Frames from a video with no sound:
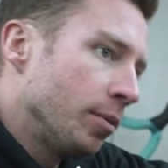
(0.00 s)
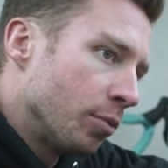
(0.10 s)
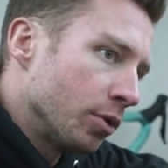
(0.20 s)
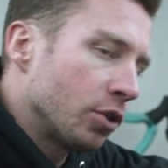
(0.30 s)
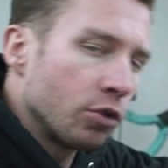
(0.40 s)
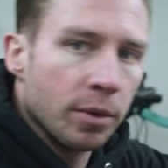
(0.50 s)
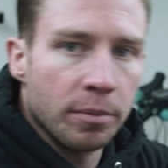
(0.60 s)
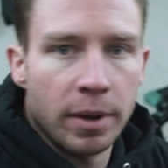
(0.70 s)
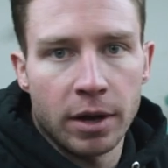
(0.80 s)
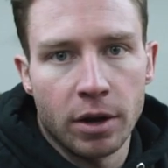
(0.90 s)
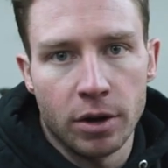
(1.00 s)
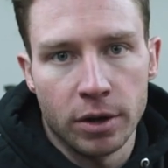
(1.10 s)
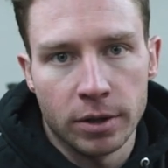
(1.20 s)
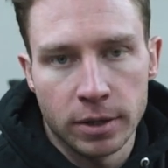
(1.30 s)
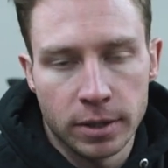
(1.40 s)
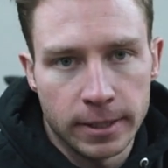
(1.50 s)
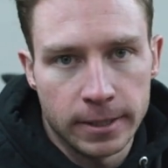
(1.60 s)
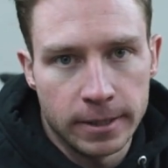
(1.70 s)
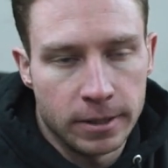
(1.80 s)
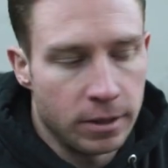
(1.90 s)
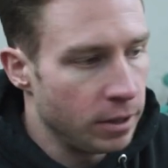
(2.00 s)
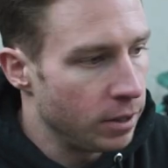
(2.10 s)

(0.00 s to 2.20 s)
Put the trim back on and